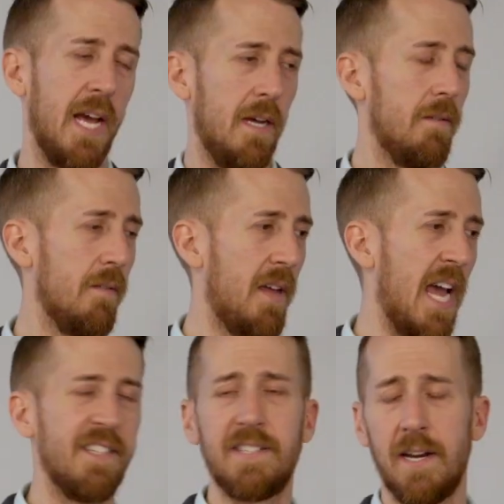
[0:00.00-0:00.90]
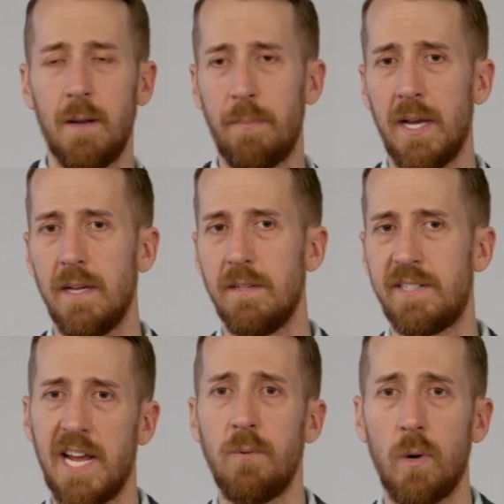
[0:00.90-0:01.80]
that had set up
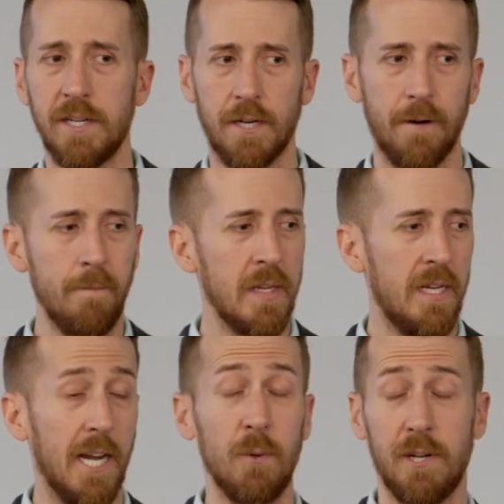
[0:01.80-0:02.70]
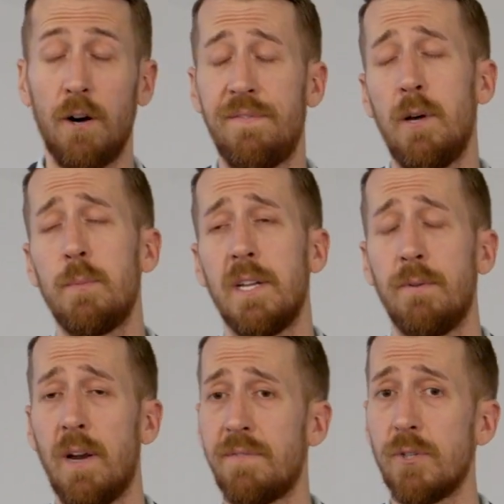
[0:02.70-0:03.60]
at TED one year. And it was all filmed in
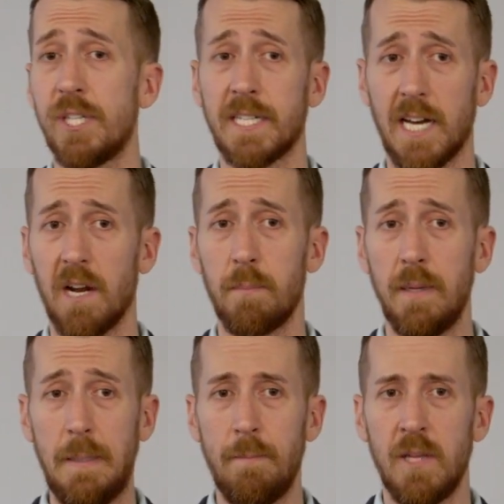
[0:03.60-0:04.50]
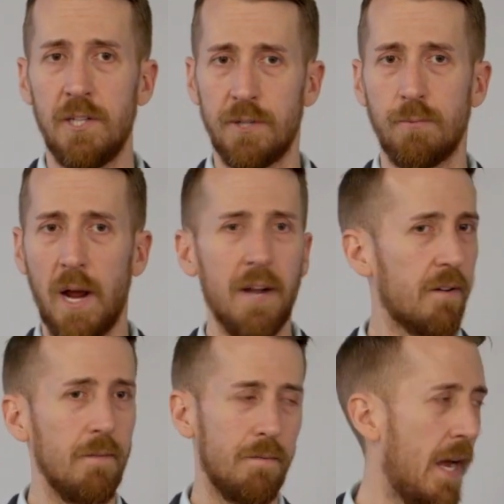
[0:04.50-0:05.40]
a refugee camp. So right,
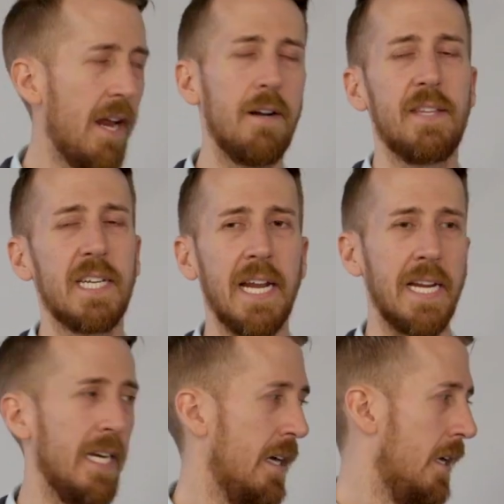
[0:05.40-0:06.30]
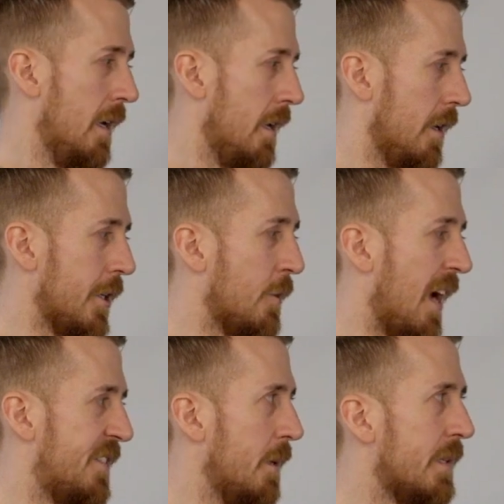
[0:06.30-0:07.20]
right out of the gate, you
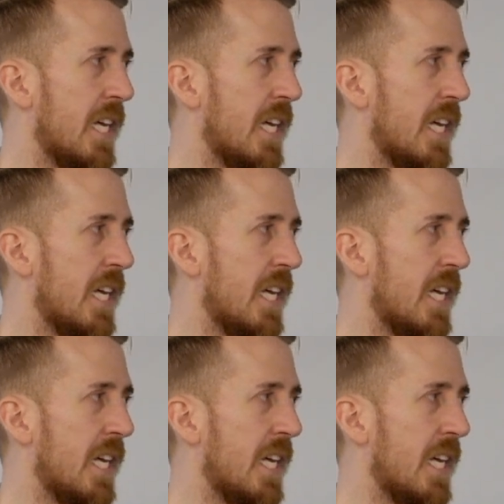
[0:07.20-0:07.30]
have some